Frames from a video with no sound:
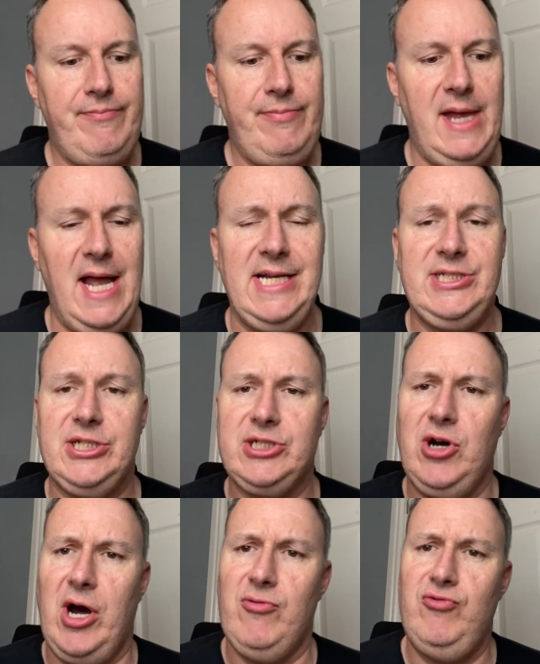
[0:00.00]
It's just
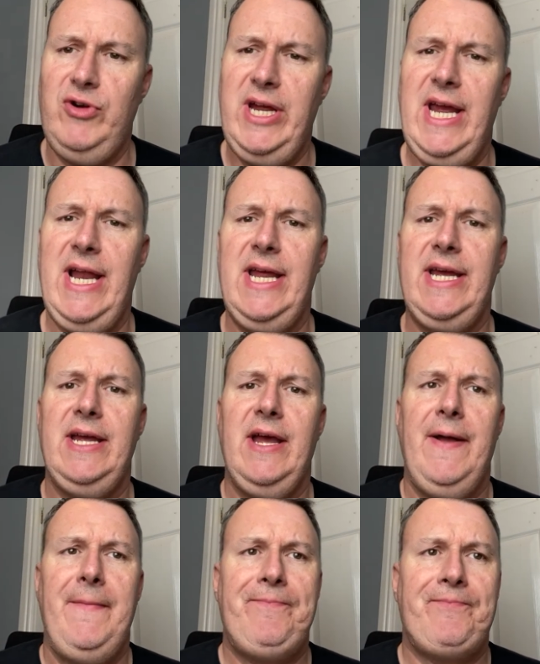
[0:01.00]
got a really.
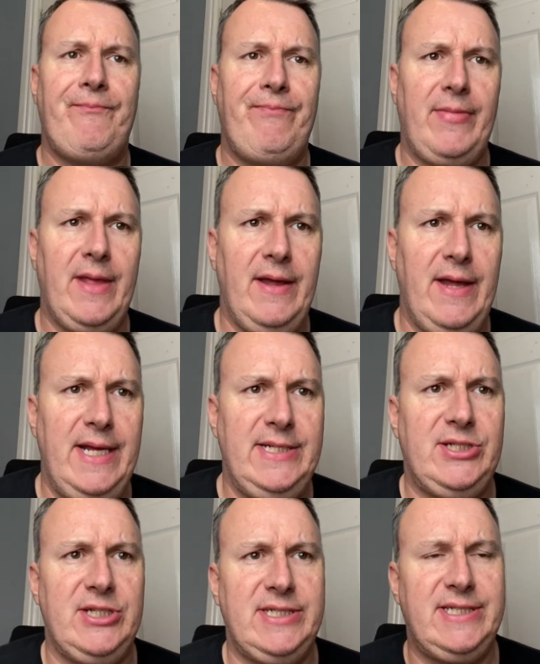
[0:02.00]
It
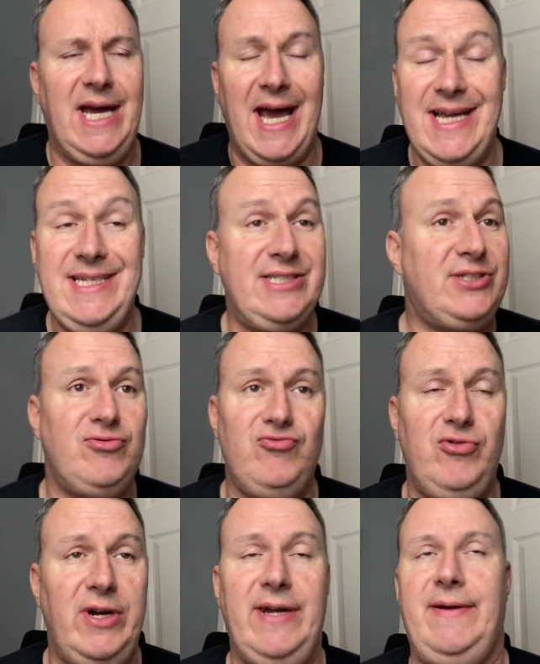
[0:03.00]
just tastes.
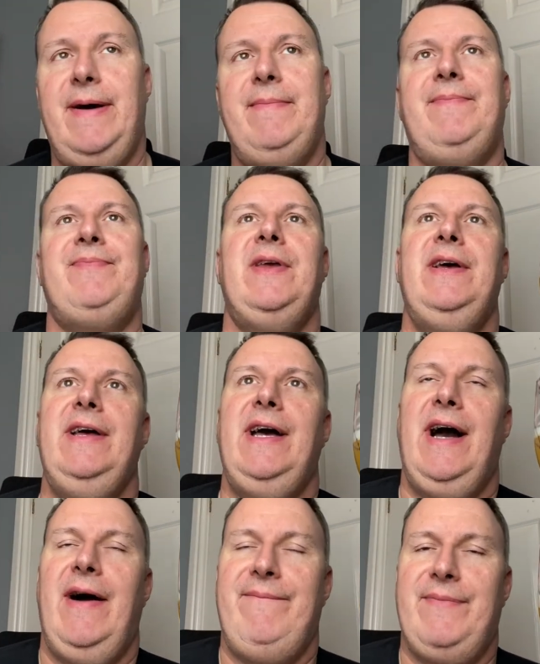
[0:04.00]
There's
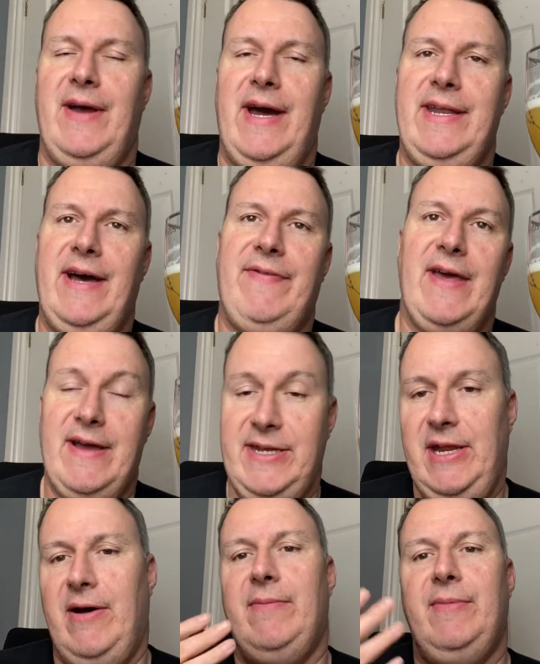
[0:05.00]

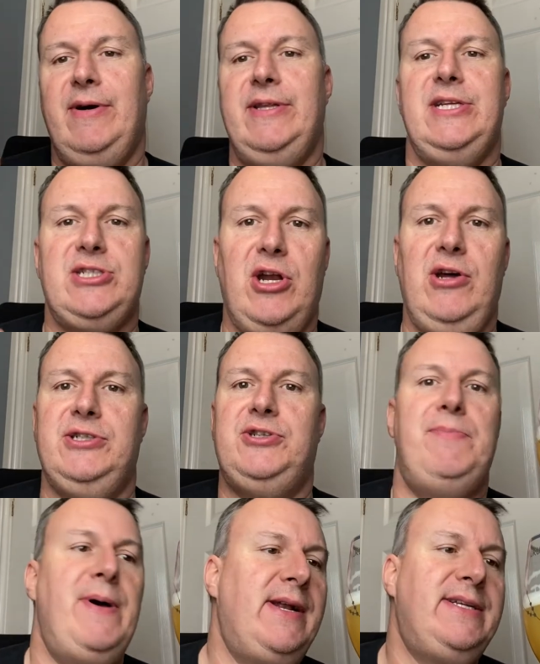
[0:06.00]
a lot of
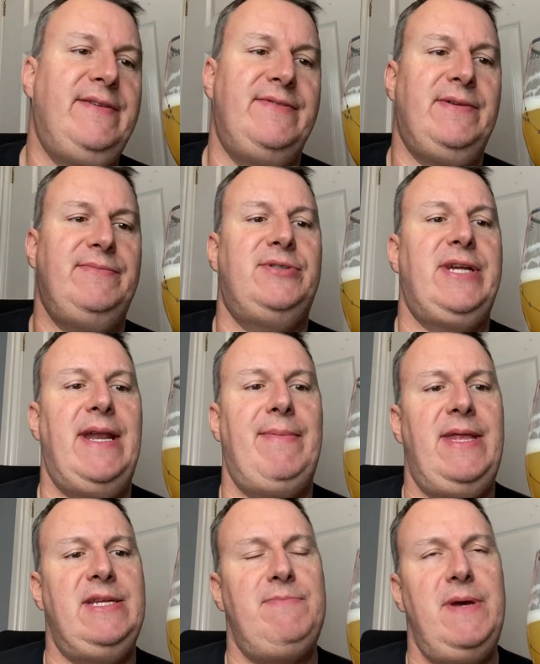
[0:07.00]
superlatives I'm saying
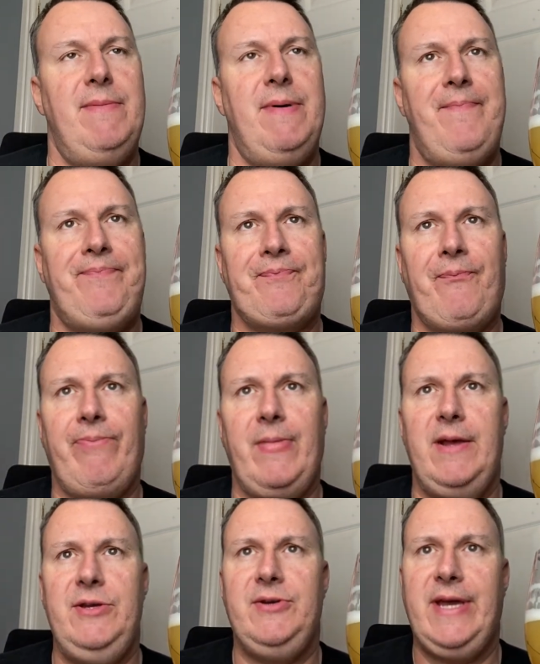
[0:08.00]
about this beer, but.
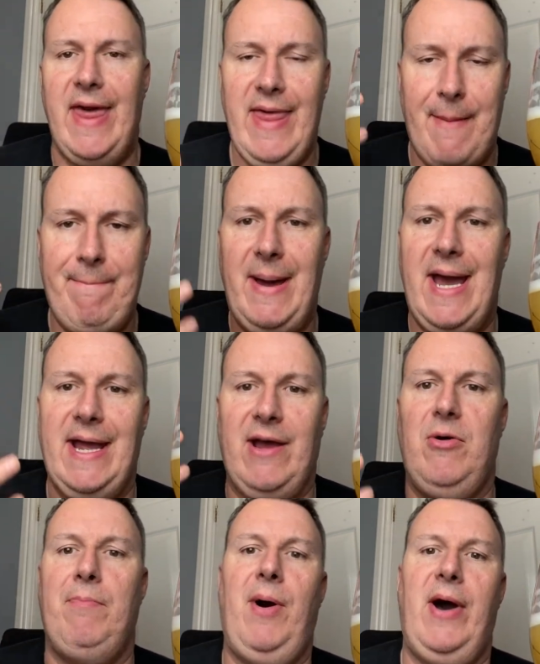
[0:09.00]
You get that
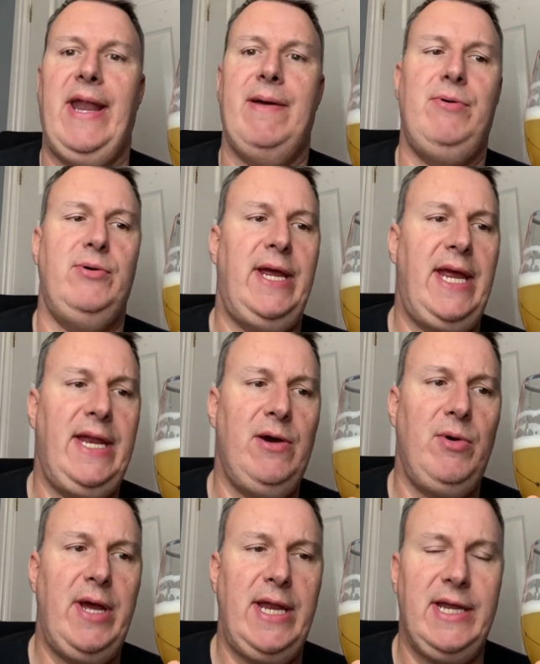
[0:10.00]
mango and pineapple,
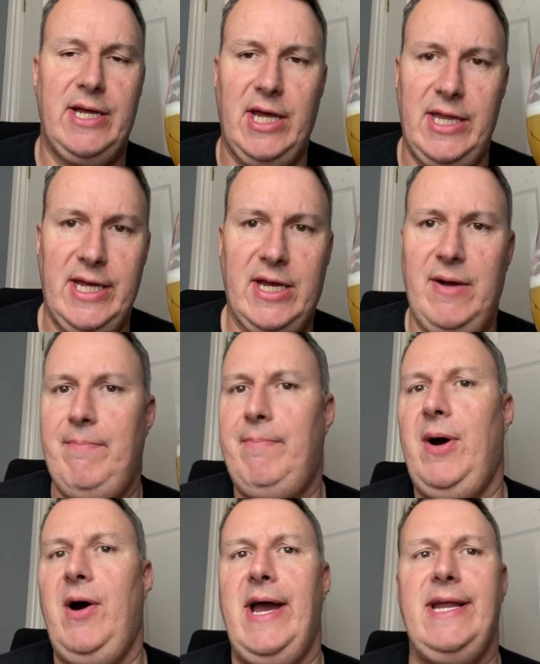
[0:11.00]
and they
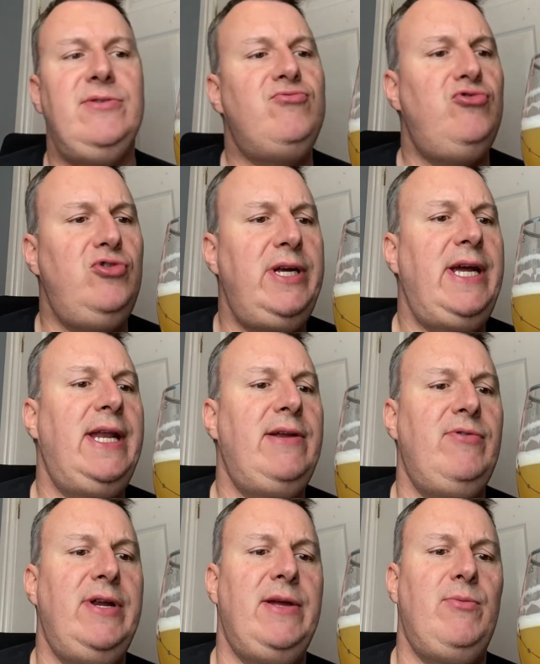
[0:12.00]
combine really,
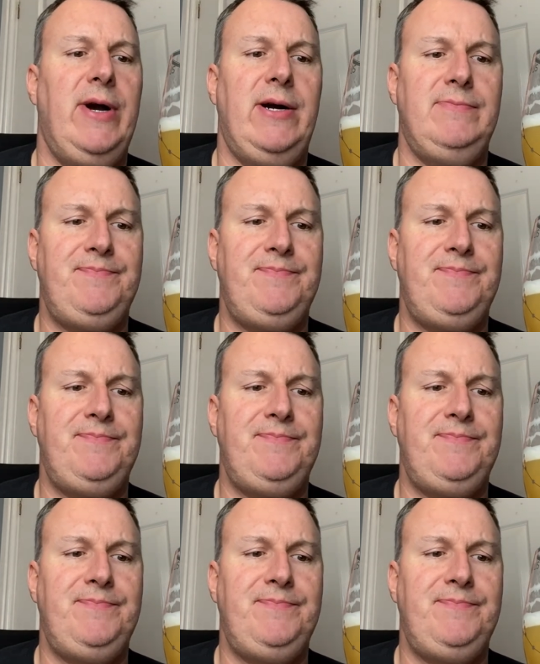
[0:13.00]
really well.